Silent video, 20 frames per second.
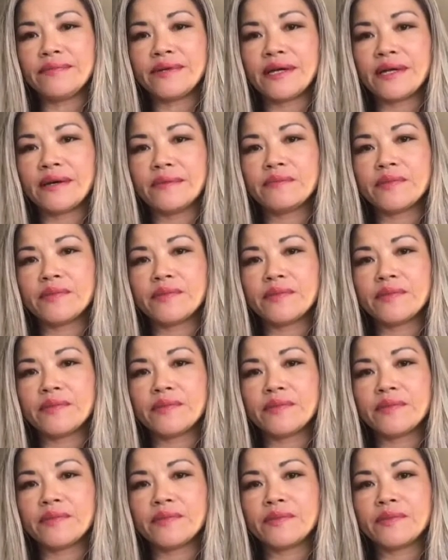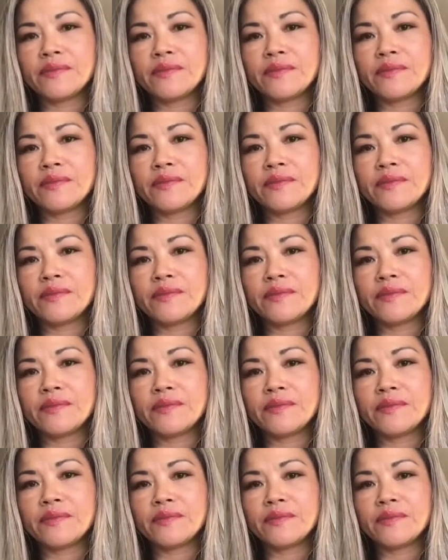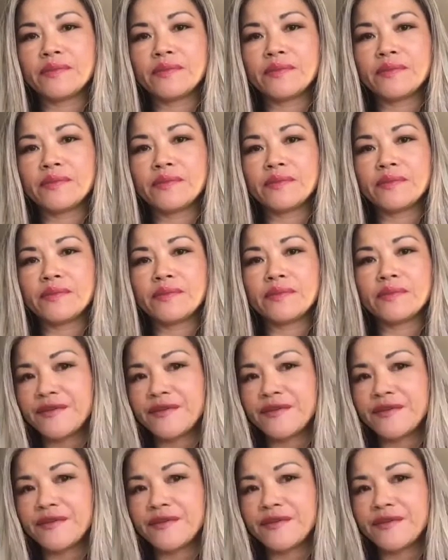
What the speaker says: but I'm also on